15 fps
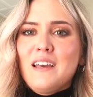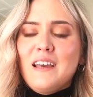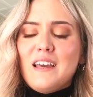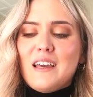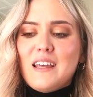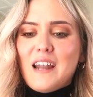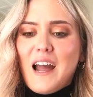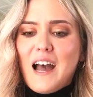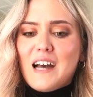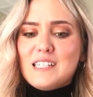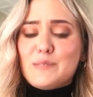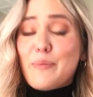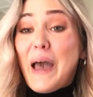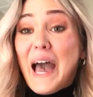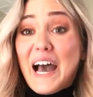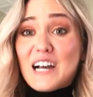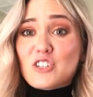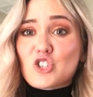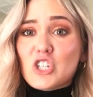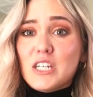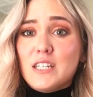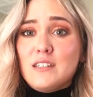it has
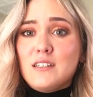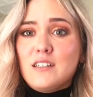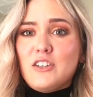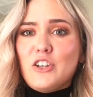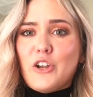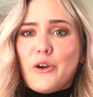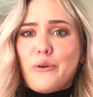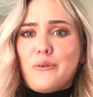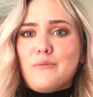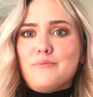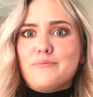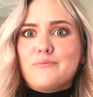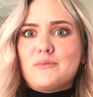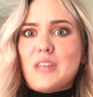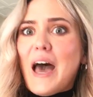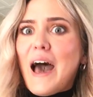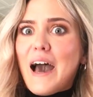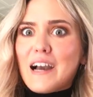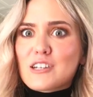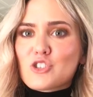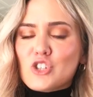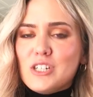passion, you know, the
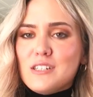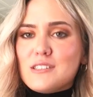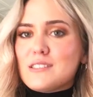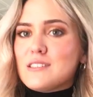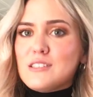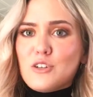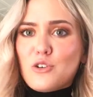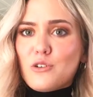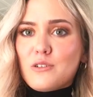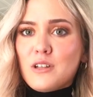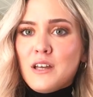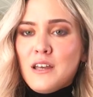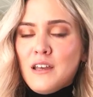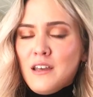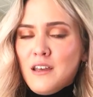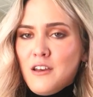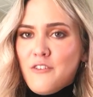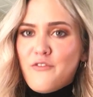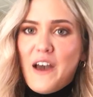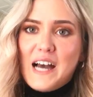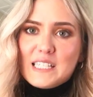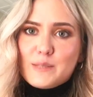action is still
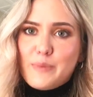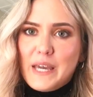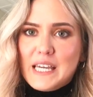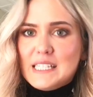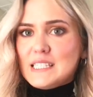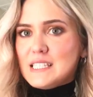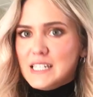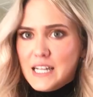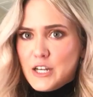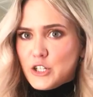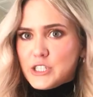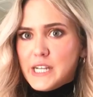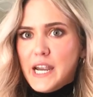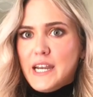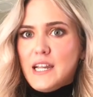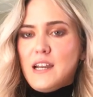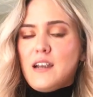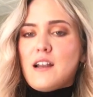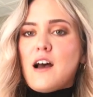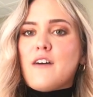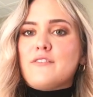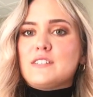fast-paced and entertaining
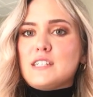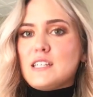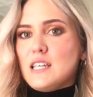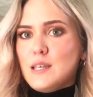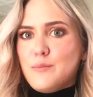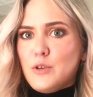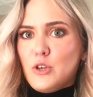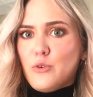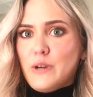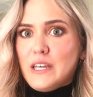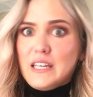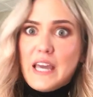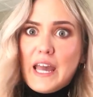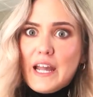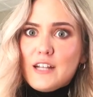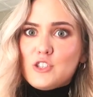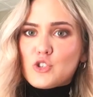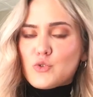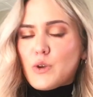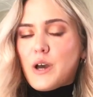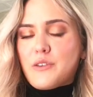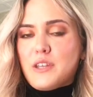enough to keep you engaged
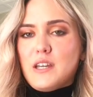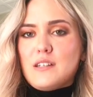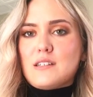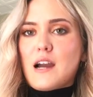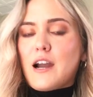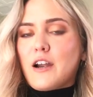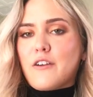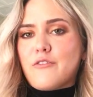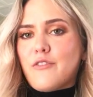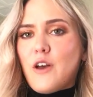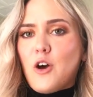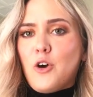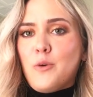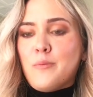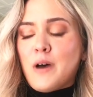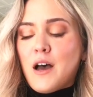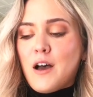throughout the entire film,